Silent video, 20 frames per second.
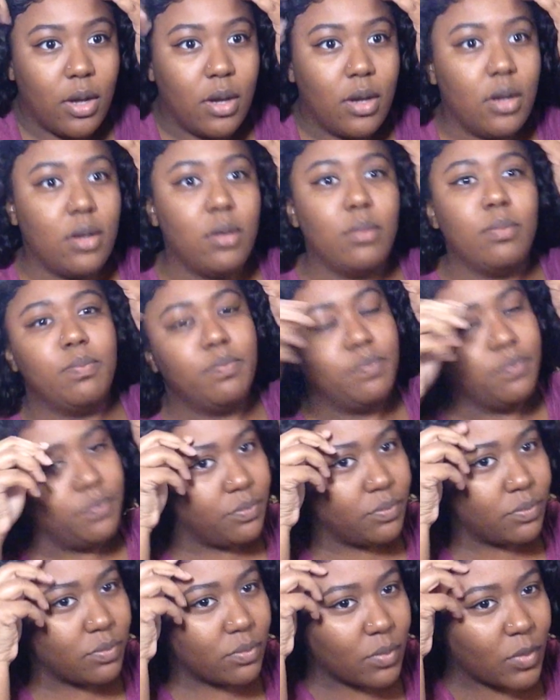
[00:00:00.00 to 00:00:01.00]

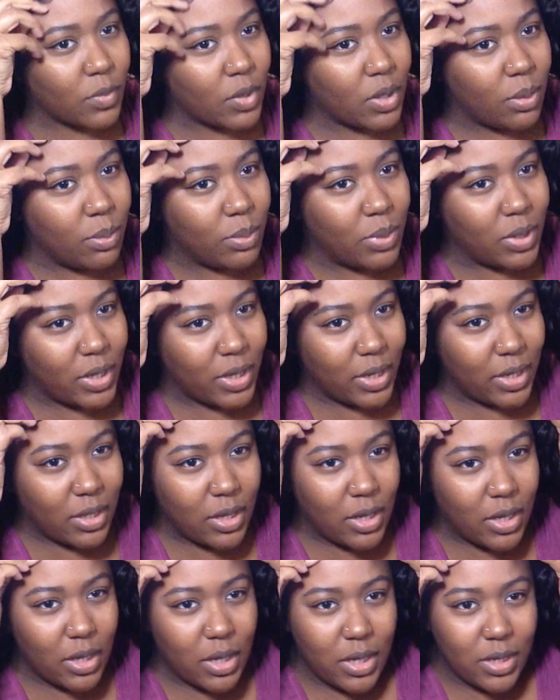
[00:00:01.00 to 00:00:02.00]

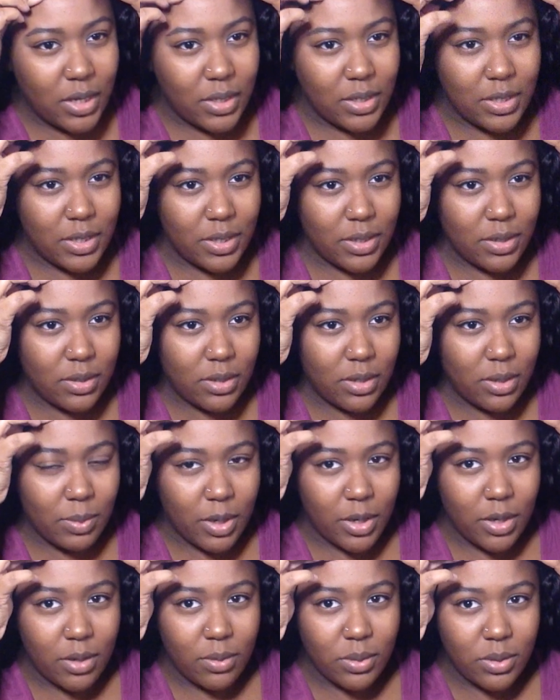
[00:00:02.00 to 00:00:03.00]
But it did
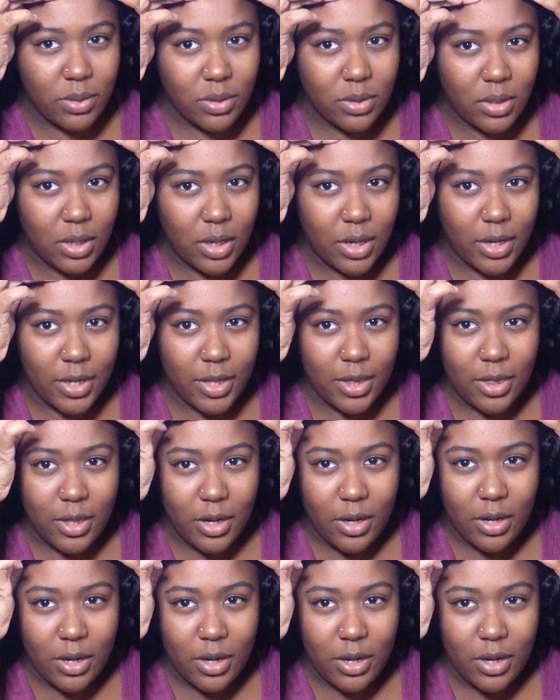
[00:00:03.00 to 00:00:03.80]
seem like it was like